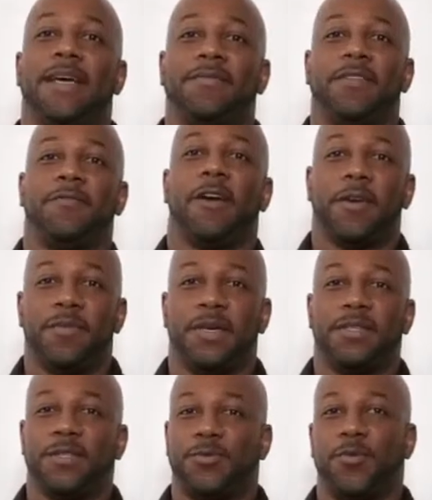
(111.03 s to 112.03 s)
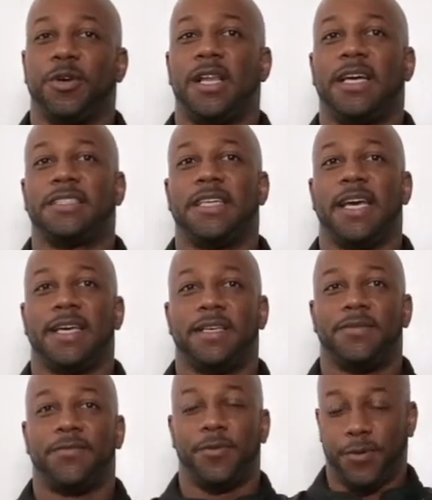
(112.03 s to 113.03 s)
definitely recommend this Warlock
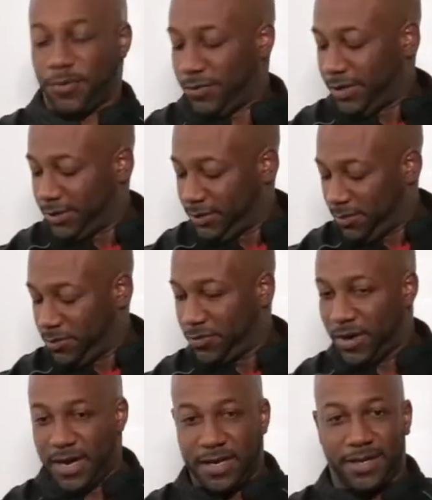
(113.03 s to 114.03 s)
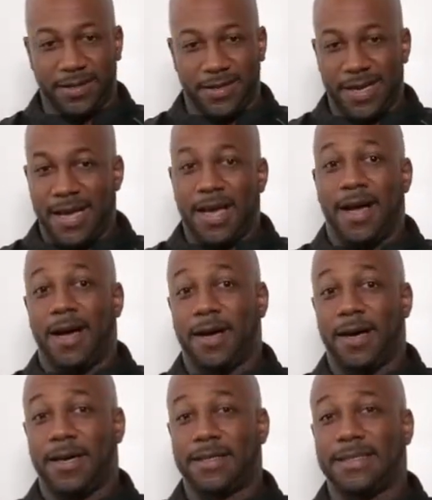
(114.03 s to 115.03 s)
jacket for uh, summer riding.
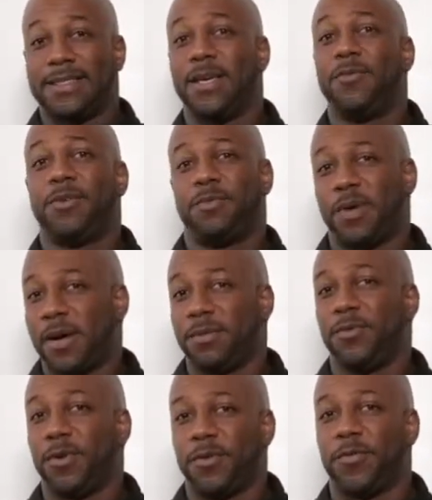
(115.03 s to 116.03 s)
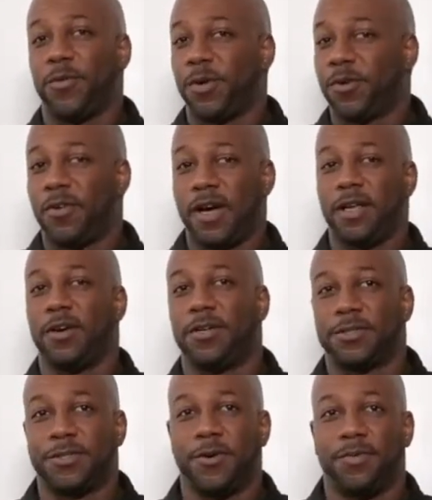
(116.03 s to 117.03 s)
Uh, it, it, would probably work for winter riding
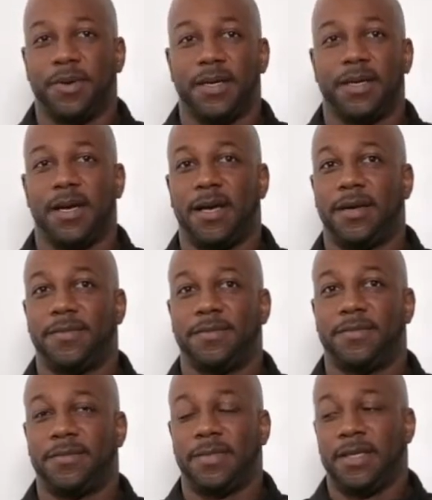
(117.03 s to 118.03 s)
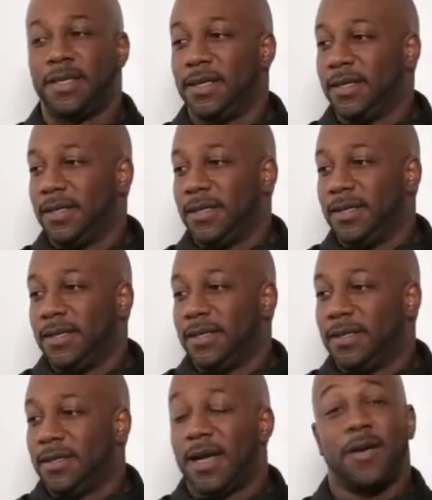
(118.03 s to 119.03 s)
also, but um,
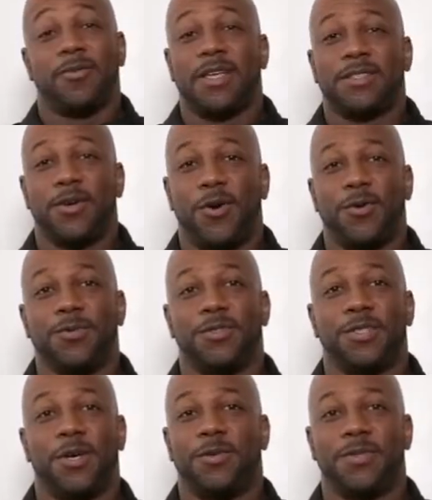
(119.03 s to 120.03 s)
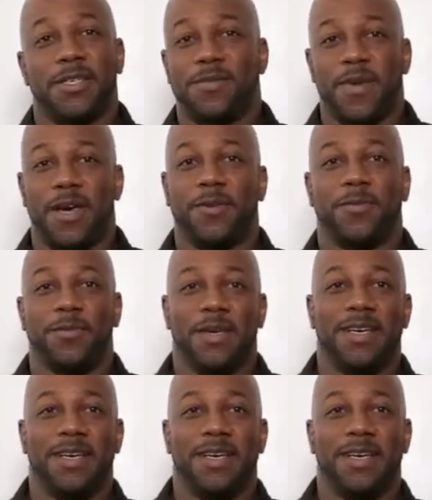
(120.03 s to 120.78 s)
I don't like the cold, so it doesn't matter for me.